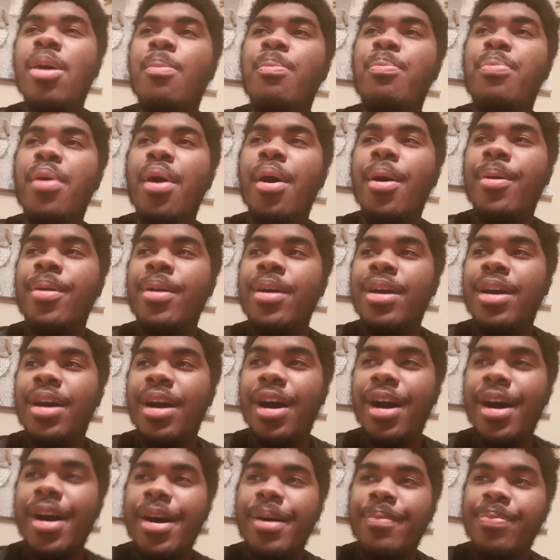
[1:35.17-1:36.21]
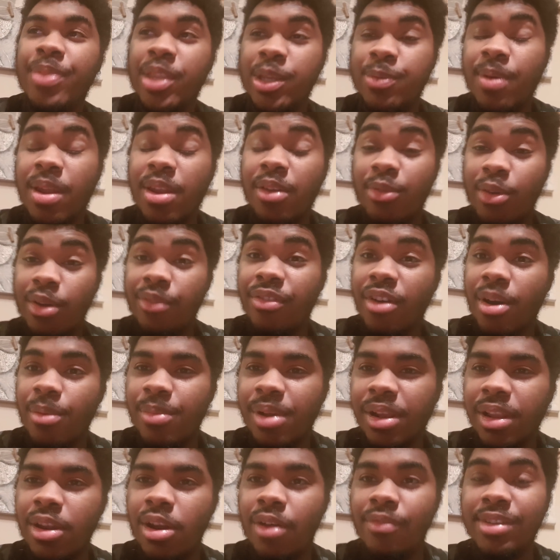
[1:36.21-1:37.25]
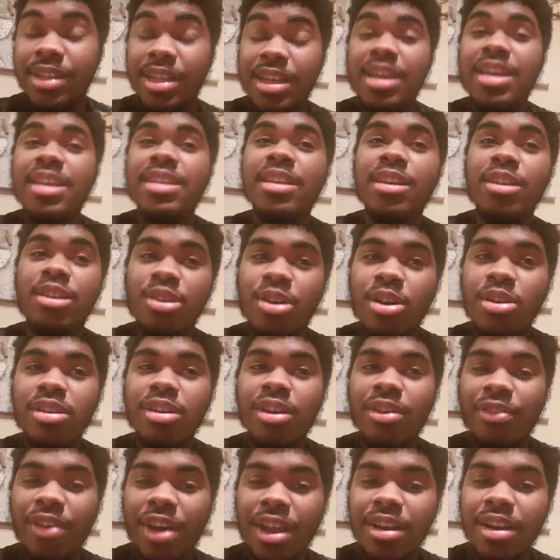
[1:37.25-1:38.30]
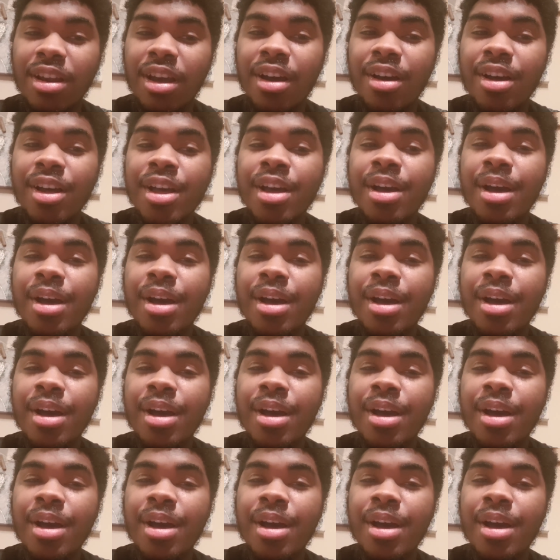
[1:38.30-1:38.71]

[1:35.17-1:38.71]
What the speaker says: But spending 35 million, obviously, he's a young defender